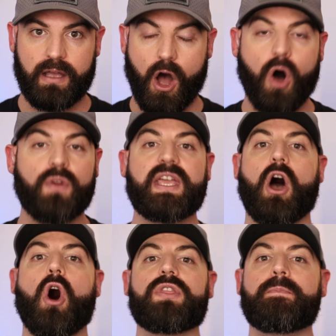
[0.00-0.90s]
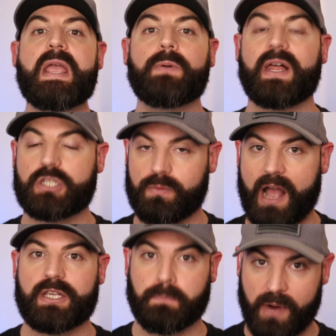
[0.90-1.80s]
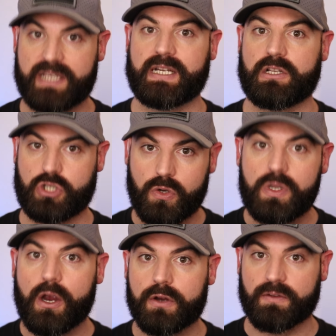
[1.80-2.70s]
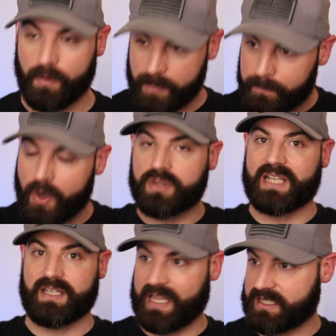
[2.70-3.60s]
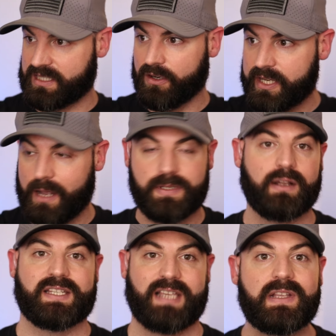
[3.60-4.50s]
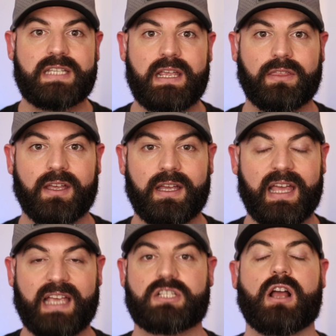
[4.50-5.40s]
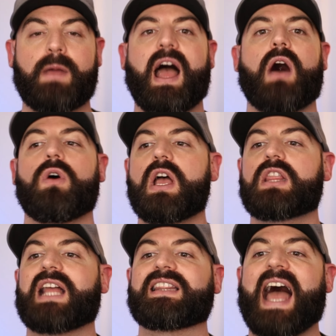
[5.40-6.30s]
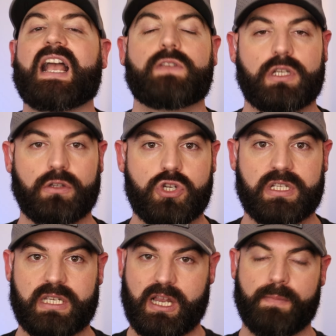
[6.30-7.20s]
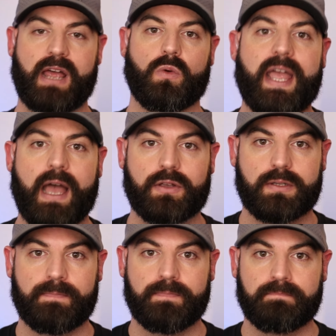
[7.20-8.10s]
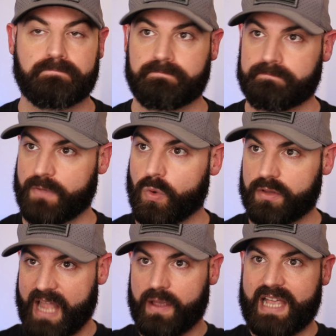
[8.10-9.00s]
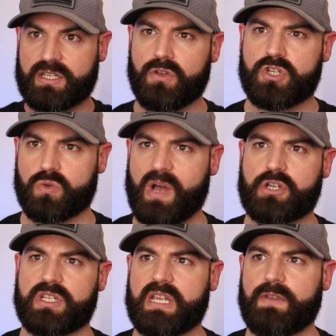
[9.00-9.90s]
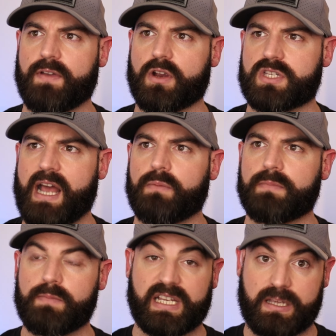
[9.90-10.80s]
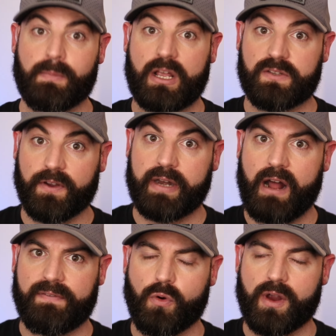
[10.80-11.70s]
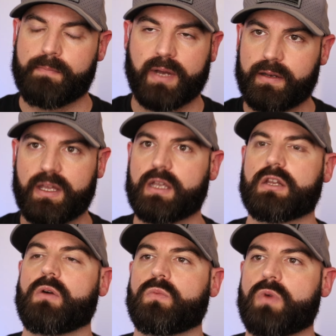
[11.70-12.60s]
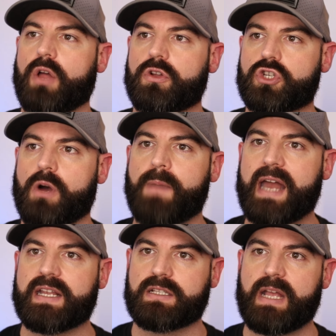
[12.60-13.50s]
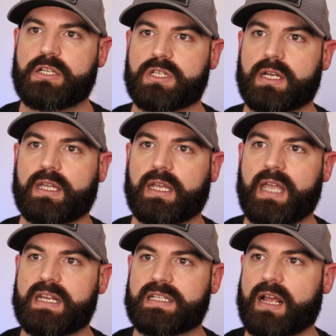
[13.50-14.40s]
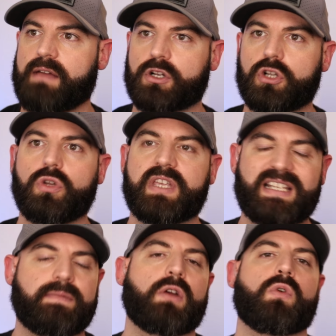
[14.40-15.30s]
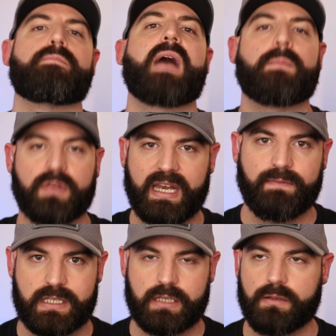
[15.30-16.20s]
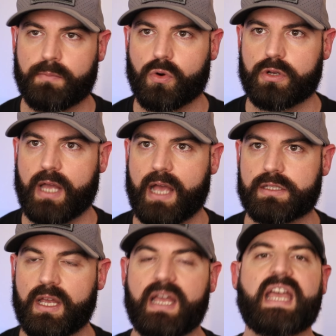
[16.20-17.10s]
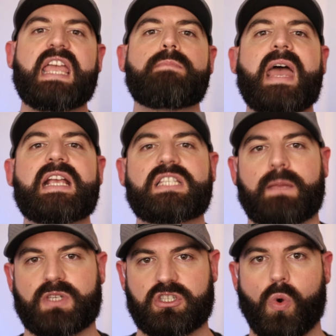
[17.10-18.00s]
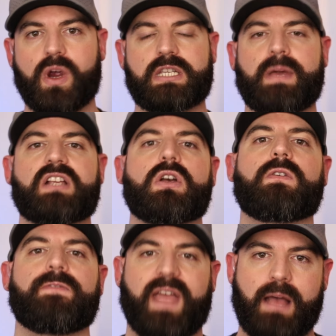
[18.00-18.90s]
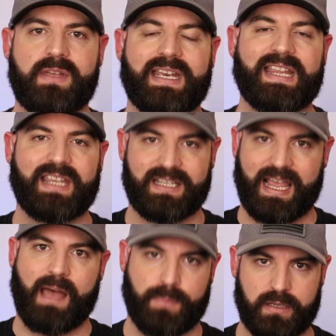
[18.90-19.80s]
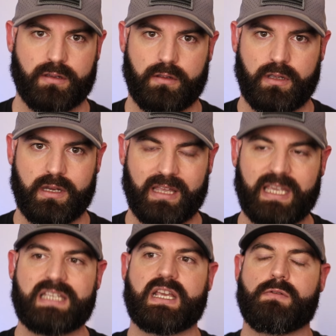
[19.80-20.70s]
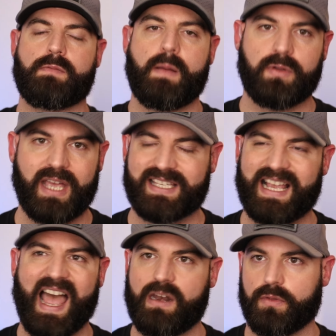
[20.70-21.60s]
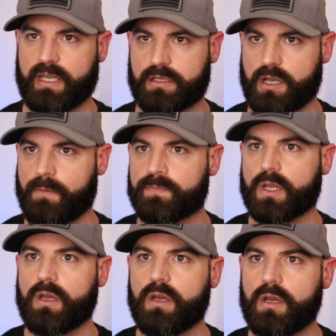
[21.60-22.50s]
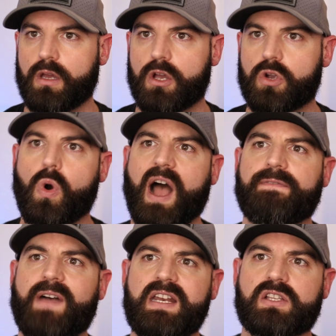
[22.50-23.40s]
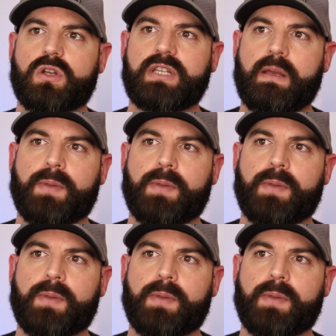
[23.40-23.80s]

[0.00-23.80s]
All the all the people that's around this president two years from the book that's that's literally comes out on the 17th is talking about how the lack of solutions is coming out of the White House. Well, now he has solutions. We'll actually see if he figures it out because somebody else figured it out for him. But, you know, we all know Joe Biden, his dementia is going to kick in. He's not going to have a clue. He's not even going to remember that he visited the border, you guys. He makes up stories about his own family that he thinks happened. You think he's going to remember this? I don't think so. Quote, I find it insulting that